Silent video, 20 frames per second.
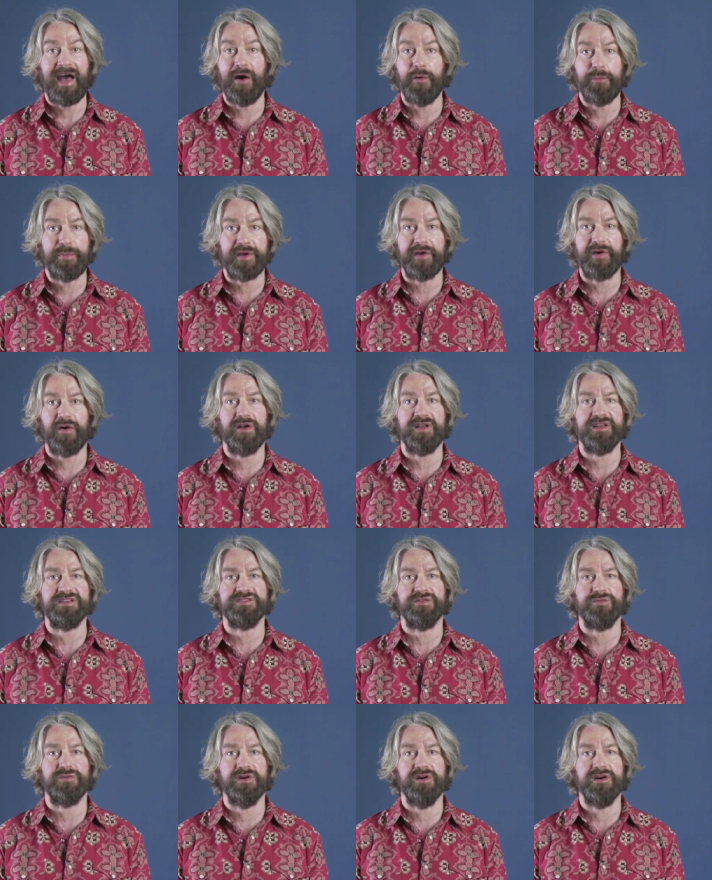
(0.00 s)
helping colleagues
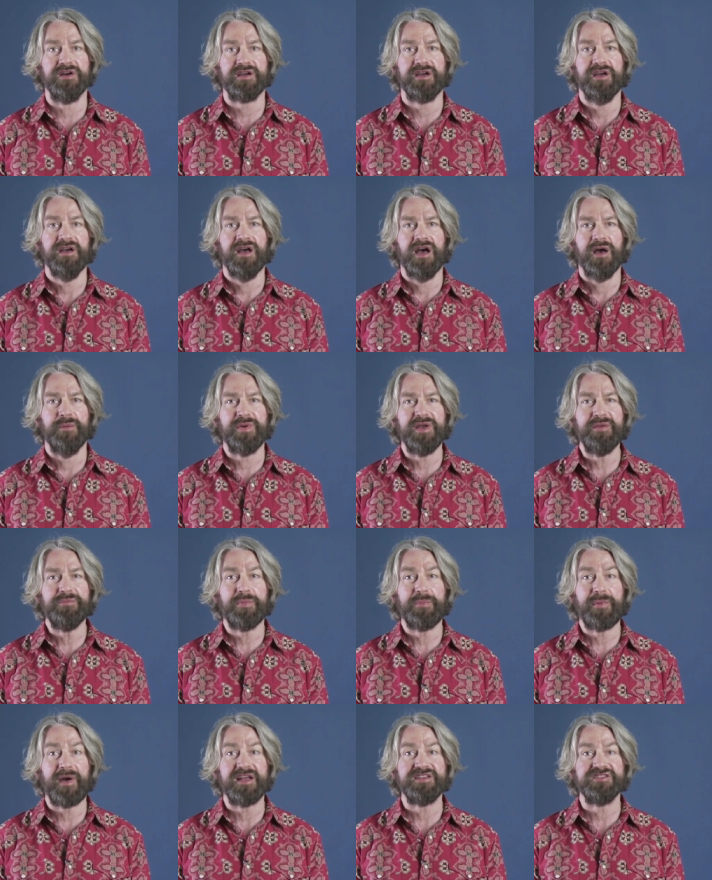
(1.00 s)
at work, and being
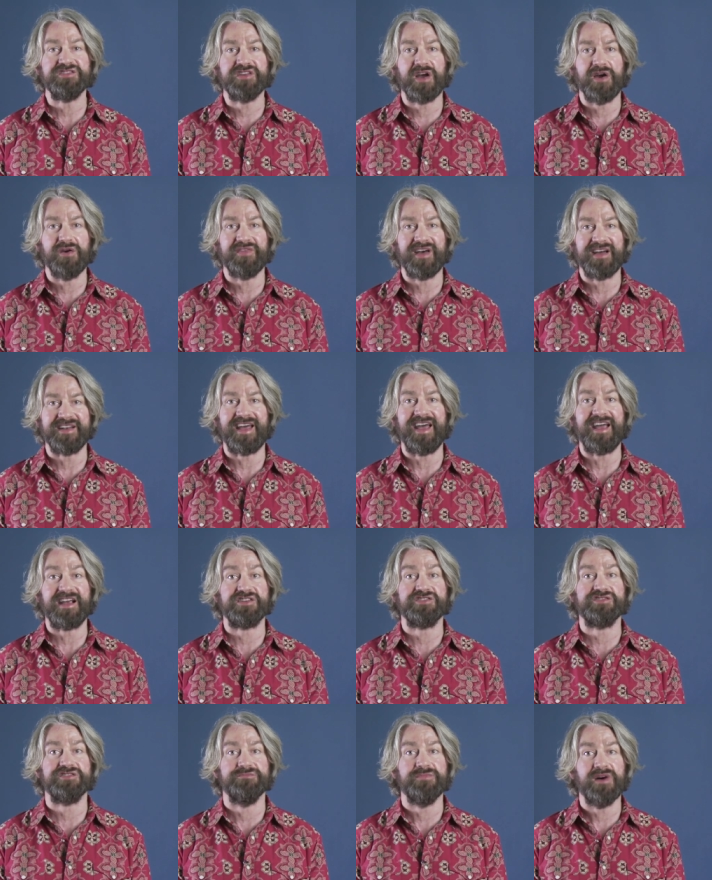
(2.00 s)
prepared to go that
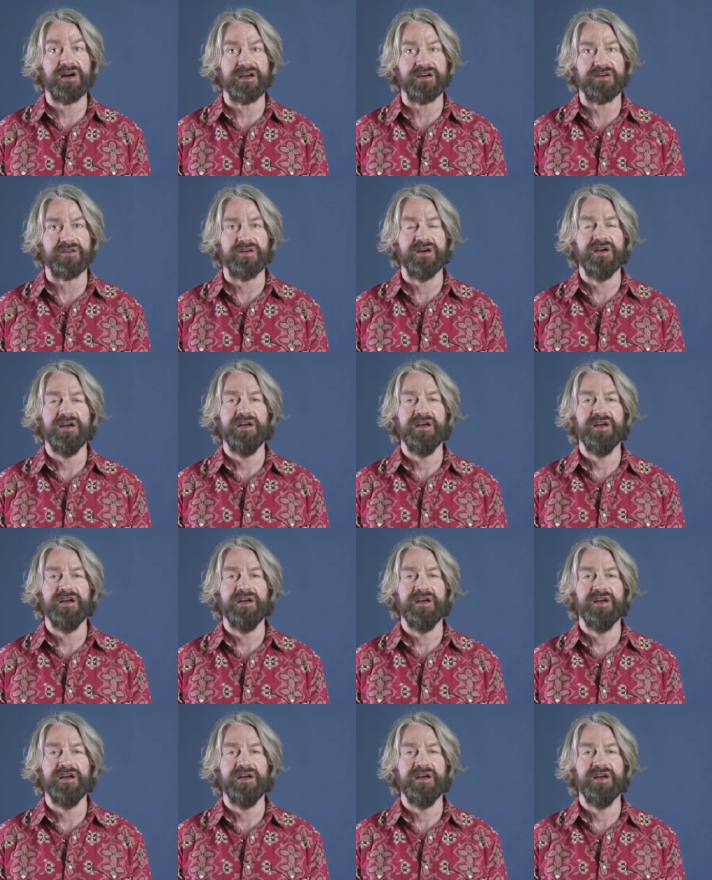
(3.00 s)
extra mile,